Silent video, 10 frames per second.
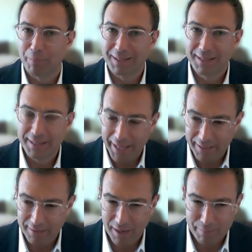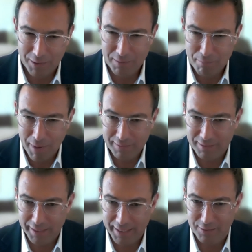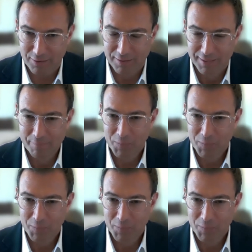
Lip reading: But then about a month later,